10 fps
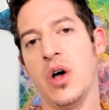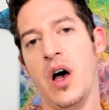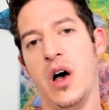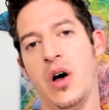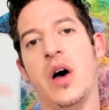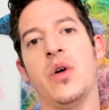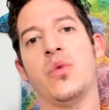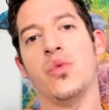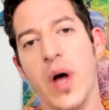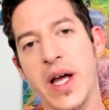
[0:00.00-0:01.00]
a
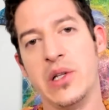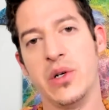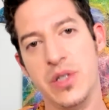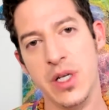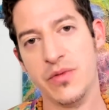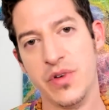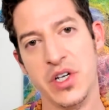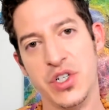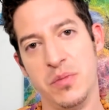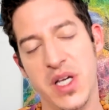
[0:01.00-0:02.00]
regular deep
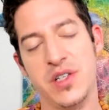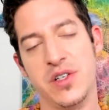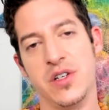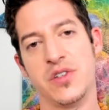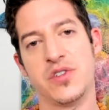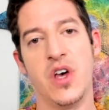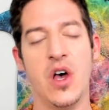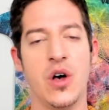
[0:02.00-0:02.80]
friendship basis